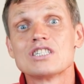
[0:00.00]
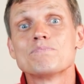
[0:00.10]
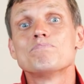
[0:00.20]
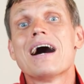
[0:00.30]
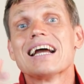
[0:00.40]

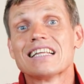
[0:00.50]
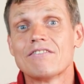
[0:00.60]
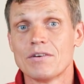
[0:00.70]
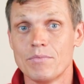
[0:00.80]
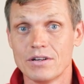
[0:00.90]
spiked
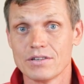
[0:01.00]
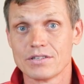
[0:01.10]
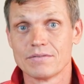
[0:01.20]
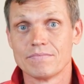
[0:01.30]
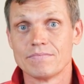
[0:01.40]
after
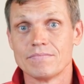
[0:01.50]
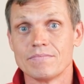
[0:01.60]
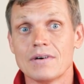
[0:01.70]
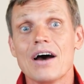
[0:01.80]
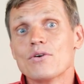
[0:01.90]
meals.
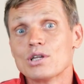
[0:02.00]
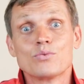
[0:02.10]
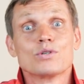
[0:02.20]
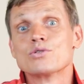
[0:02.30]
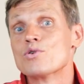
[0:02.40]
I thought it
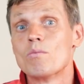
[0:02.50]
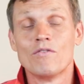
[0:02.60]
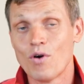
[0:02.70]
was normal